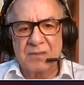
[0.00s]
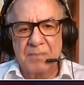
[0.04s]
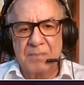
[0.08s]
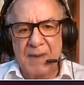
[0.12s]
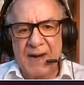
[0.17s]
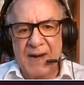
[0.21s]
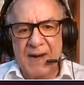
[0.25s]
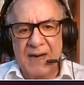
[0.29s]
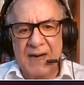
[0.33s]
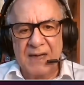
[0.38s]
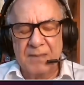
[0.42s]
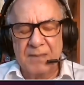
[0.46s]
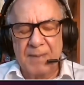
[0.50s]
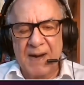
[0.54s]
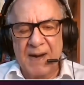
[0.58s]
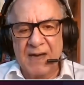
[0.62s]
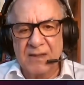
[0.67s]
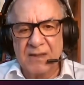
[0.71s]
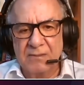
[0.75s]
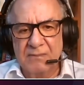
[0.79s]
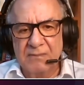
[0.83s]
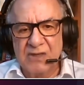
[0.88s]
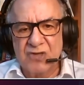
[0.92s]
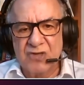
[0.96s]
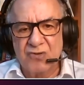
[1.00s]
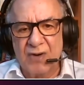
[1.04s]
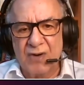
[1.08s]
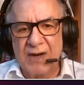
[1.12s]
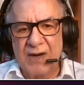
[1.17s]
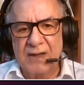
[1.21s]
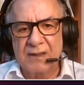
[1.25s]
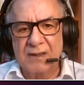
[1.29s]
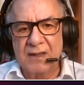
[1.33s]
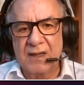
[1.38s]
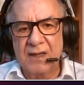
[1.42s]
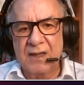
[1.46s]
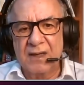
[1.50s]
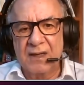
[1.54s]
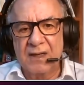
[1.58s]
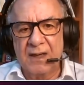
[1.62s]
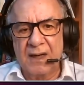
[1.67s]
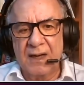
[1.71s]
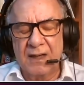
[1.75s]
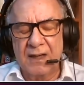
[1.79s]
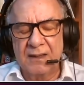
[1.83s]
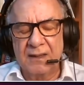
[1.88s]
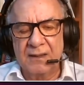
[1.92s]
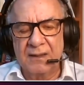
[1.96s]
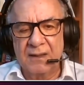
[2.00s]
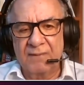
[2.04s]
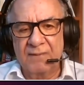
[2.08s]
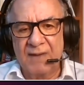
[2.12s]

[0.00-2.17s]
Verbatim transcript: made by administrator and